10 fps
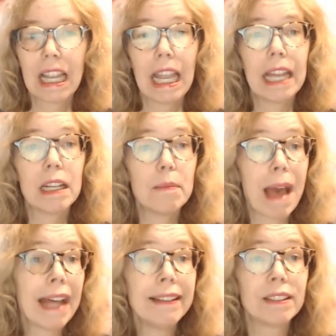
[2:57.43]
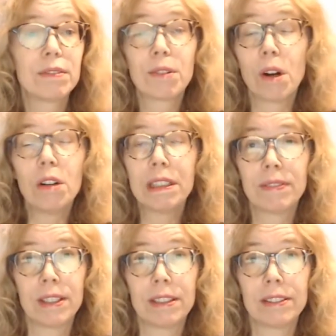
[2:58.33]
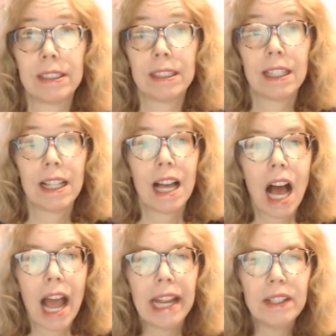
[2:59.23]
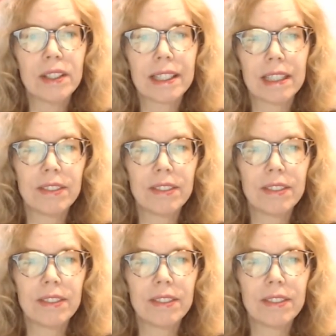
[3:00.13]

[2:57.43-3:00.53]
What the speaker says: In a massive role reversal, Heitner gives